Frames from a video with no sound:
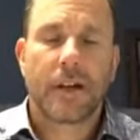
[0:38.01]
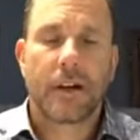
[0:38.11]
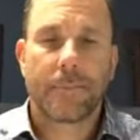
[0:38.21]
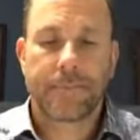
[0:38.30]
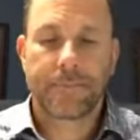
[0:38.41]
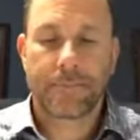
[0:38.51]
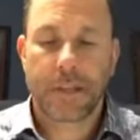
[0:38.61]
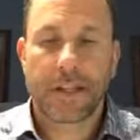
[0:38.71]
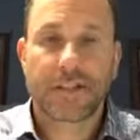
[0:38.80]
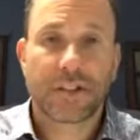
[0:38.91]
I
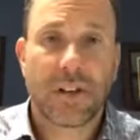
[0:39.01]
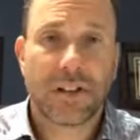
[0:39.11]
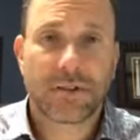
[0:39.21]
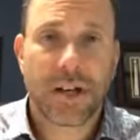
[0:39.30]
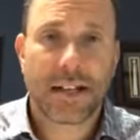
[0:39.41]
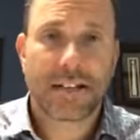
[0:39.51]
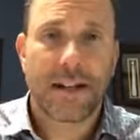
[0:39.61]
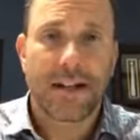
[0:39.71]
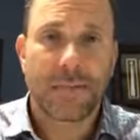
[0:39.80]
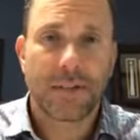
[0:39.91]
just lost track of
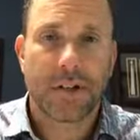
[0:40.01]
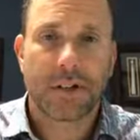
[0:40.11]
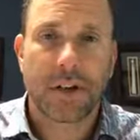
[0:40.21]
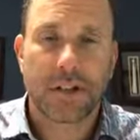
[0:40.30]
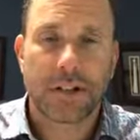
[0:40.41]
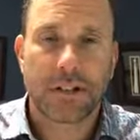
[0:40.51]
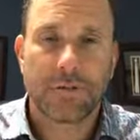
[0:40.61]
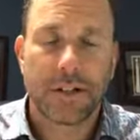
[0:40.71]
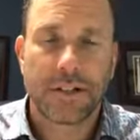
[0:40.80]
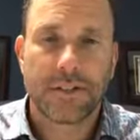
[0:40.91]
time, started talking to
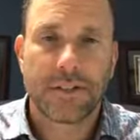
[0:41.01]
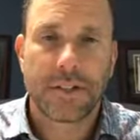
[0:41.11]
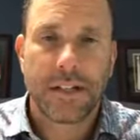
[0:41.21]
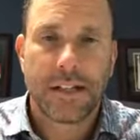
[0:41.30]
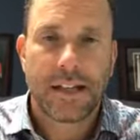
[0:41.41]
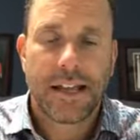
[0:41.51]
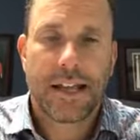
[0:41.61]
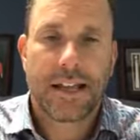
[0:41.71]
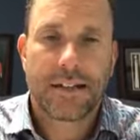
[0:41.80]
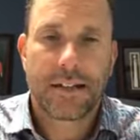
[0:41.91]
friends.
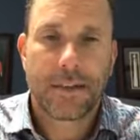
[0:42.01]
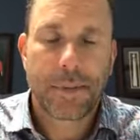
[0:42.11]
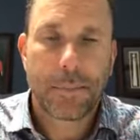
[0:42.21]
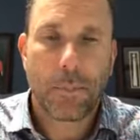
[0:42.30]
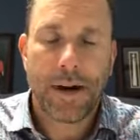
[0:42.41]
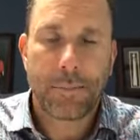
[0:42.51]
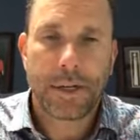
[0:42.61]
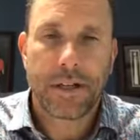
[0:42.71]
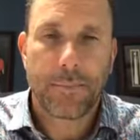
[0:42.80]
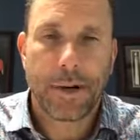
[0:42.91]
And people pop
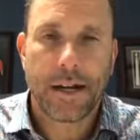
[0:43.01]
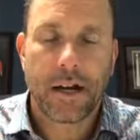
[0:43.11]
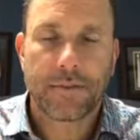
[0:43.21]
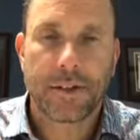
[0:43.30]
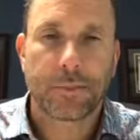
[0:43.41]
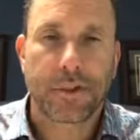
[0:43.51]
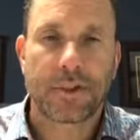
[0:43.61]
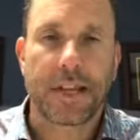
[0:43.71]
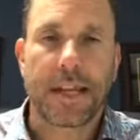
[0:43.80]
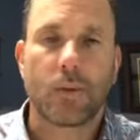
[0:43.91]
into my office,
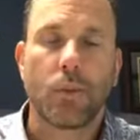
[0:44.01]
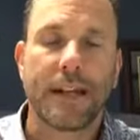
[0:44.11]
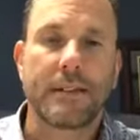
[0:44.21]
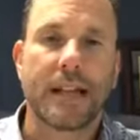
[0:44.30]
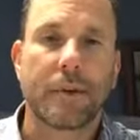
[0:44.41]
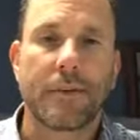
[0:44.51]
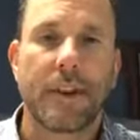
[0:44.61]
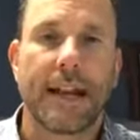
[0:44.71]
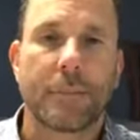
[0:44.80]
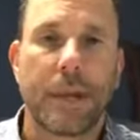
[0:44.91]
especially on Wednesday. We have a
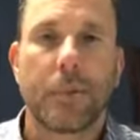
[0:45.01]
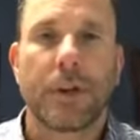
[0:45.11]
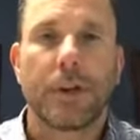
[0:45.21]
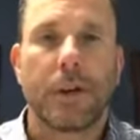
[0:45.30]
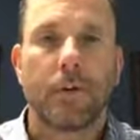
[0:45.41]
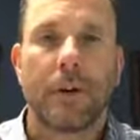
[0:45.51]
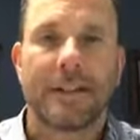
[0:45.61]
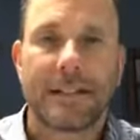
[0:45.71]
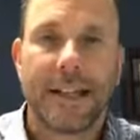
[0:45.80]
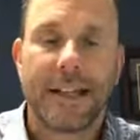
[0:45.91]
lot of people here on
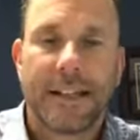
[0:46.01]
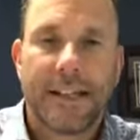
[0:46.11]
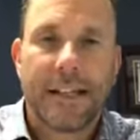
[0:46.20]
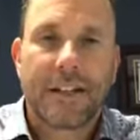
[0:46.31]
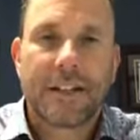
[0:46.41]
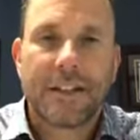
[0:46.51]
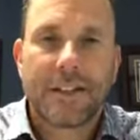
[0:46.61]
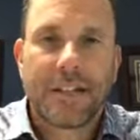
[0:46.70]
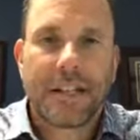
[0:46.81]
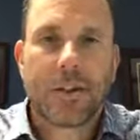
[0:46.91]
Wednesday. Good to
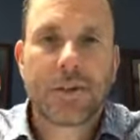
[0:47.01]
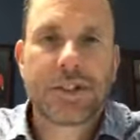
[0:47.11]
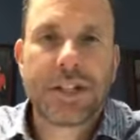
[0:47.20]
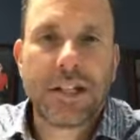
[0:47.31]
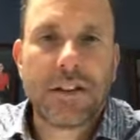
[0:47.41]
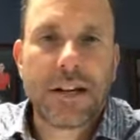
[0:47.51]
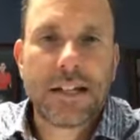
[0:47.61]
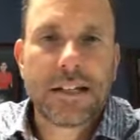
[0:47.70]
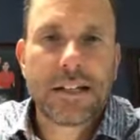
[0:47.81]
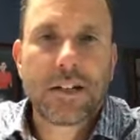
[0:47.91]
see you.
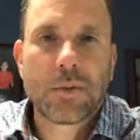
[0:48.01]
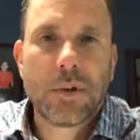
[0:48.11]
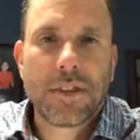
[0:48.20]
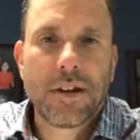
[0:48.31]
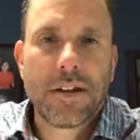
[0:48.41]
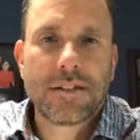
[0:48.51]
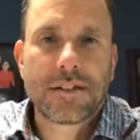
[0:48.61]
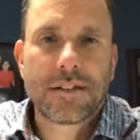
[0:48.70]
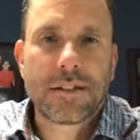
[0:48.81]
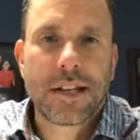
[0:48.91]
Sheila is with
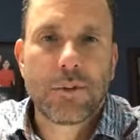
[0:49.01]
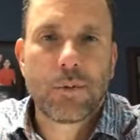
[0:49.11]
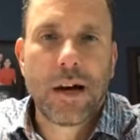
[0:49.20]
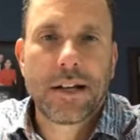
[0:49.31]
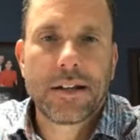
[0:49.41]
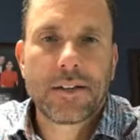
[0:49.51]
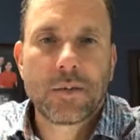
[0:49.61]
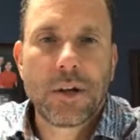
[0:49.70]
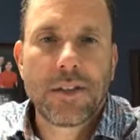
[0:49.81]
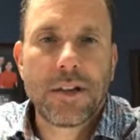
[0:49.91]
us and
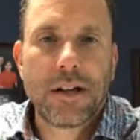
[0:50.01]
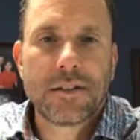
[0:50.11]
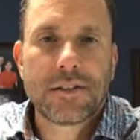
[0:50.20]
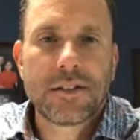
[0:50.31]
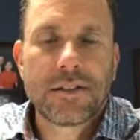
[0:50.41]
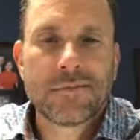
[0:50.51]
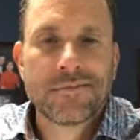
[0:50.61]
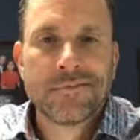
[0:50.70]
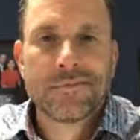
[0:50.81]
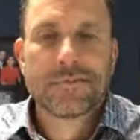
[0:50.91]
Rhonda's with us.
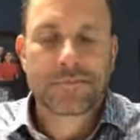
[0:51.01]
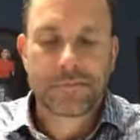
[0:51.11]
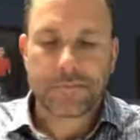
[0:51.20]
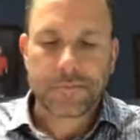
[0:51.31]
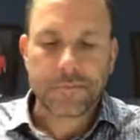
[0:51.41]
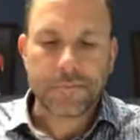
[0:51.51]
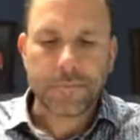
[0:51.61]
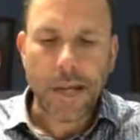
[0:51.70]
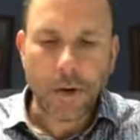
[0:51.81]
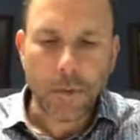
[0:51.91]

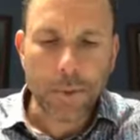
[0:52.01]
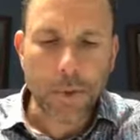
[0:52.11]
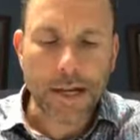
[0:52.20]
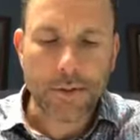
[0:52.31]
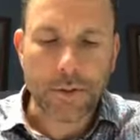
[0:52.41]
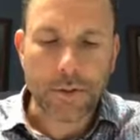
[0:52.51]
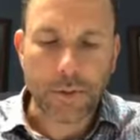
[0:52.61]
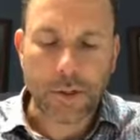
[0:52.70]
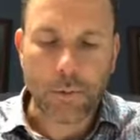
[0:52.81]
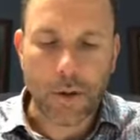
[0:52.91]
I hope you guys are
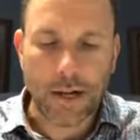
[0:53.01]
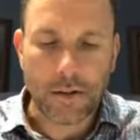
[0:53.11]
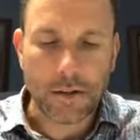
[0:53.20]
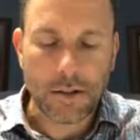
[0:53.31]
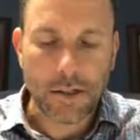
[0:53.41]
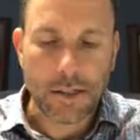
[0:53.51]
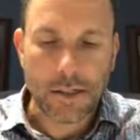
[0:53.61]
doing well.